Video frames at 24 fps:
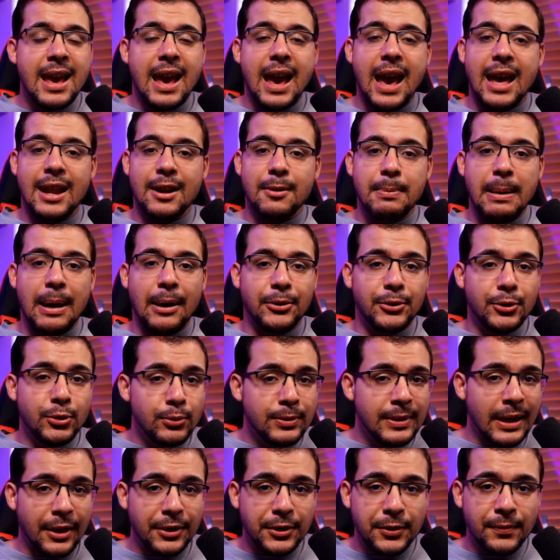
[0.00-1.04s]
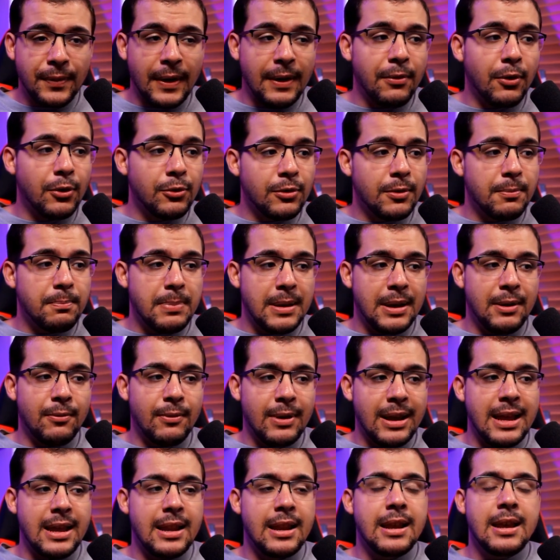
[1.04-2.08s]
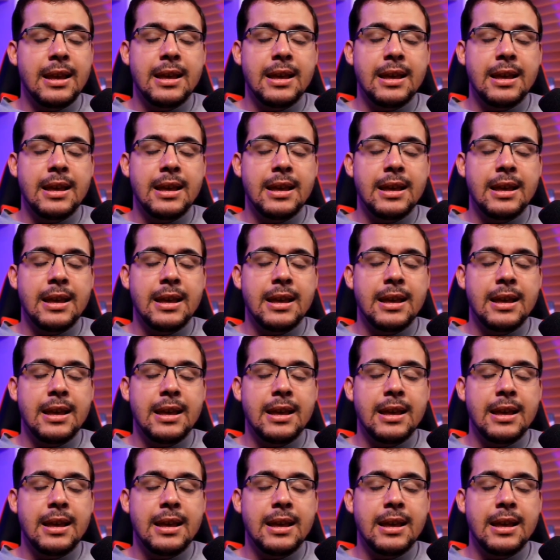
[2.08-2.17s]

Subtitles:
at about 2500 bitrate,